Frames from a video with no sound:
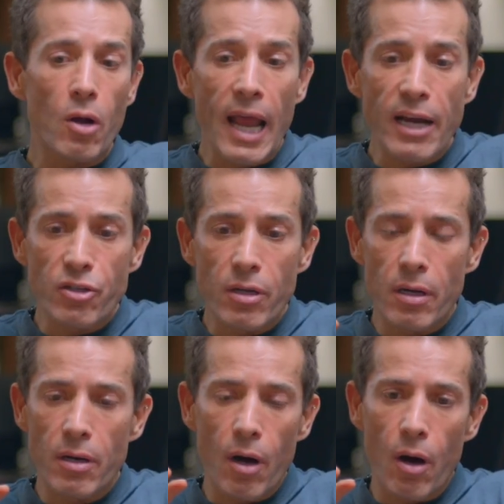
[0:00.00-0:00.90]

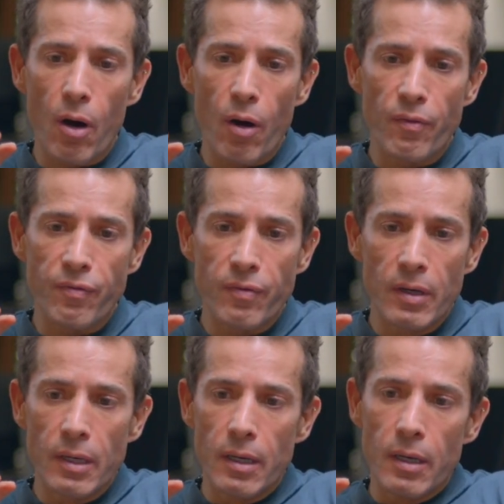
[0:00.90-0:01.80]
Collection of
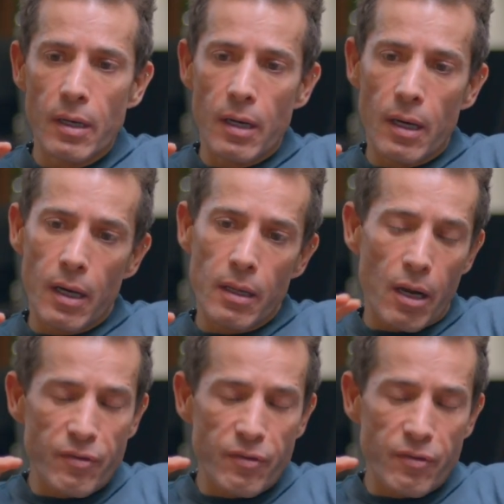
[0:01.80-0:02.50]
a